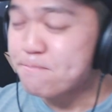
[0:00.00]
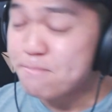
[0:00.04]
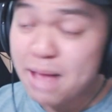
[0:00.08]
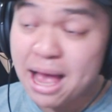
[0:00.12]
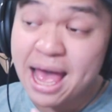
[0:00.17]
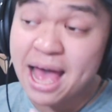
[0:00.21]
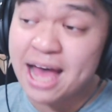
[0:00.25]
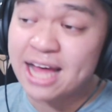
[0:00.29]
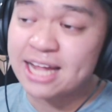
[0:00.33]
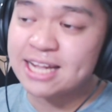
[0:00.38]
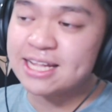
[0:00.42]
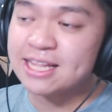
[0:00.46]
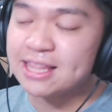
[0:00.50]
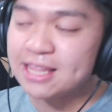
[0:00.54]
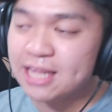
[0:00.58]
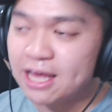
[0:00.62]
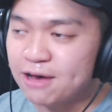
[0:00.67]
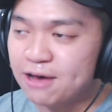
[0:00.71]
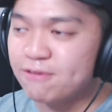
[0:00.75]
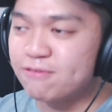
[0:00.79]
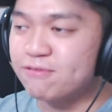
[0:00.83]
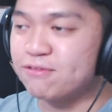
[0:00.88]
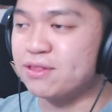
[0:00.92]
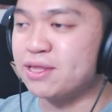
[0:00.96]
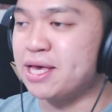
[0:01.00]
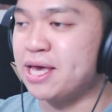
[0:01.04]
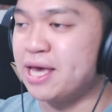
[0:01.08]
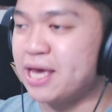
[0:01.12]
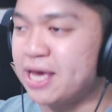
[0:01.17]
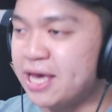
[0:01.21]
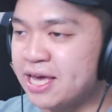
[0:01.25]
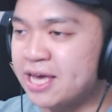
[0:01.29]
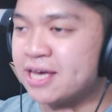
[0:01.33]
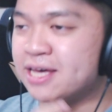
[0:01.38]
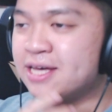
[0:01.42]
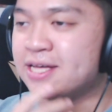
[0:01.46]
and
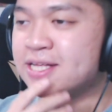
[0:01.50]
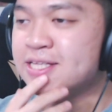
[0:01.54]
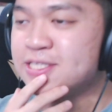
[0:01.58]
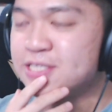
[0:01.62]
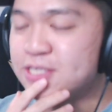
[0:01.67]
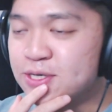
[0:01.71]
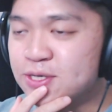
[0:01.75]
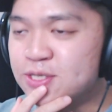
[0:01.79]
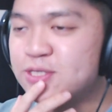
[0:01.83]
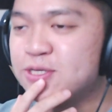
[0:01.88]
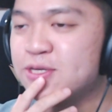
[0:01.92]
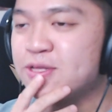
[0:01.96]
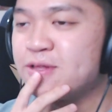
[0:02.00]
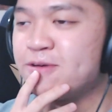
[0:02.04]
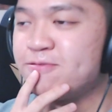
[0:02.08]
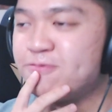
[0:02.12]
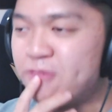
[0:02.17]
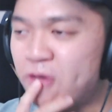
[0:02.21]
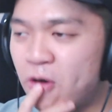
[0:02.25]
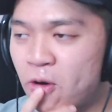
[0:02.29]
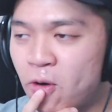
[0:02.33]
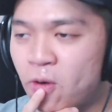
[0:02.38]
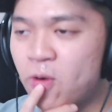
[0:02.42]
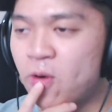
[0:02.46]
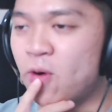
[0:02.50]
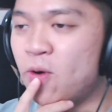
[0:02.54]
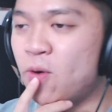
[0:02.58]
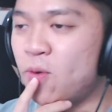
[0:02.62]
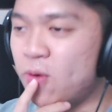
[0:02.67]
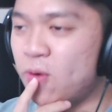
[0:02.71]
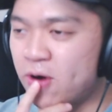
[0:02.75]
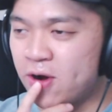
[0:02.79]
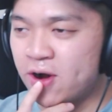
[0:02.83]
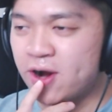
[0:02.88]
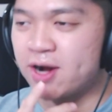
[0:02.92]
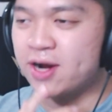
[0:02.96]
lovely due to the vocal
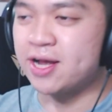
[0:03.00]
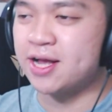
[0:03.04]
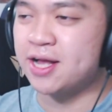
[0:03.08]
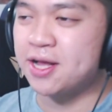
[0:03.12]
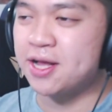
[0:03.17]
work